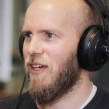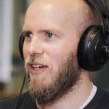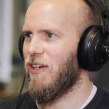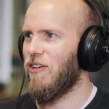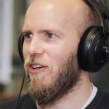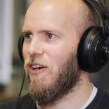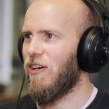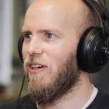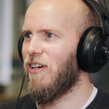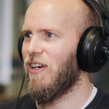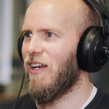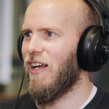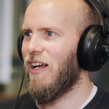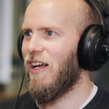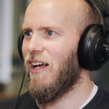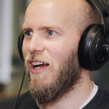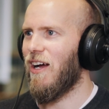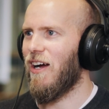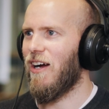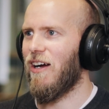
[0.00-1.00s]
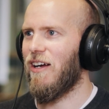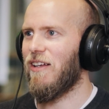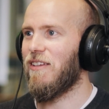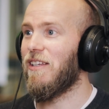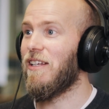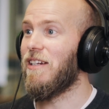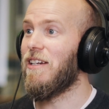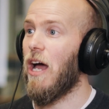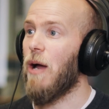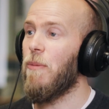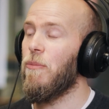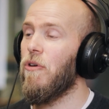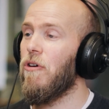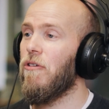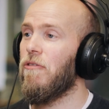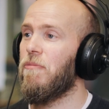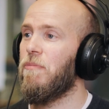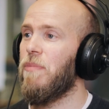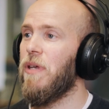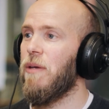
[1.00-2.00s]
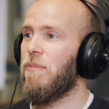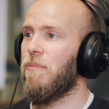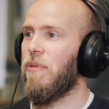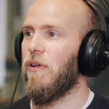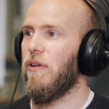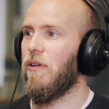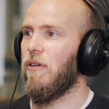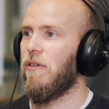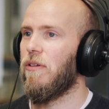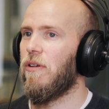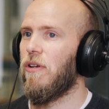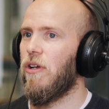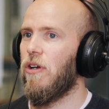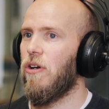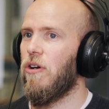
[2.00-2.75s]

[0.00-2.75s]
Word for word: You know, uh, the number of people